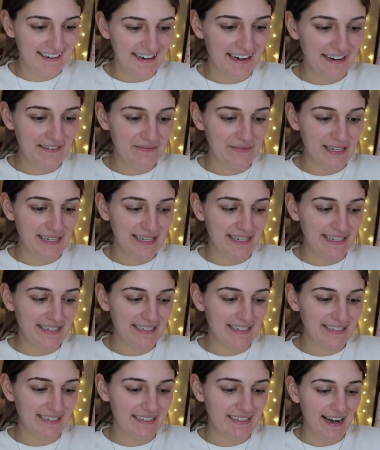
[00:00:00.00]
I
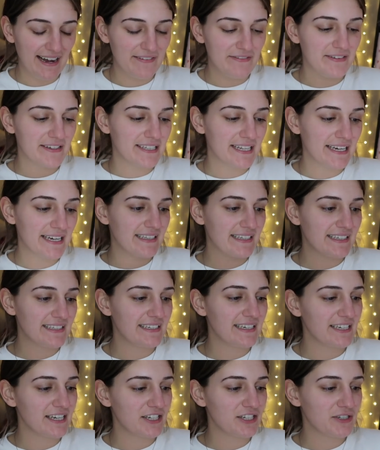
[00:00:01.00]
mean, I feel like the
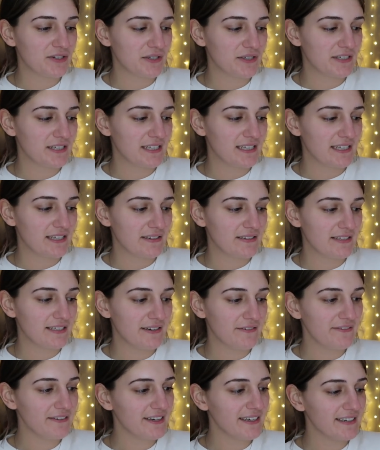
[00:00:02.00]
signature looks a little
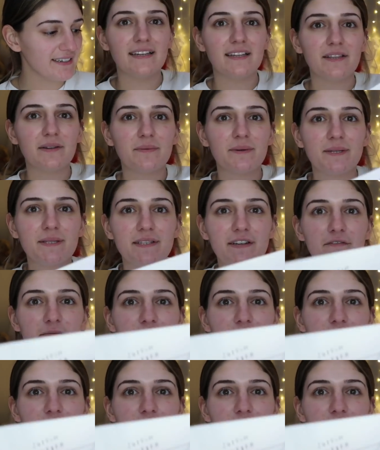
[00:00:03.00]
different than the ones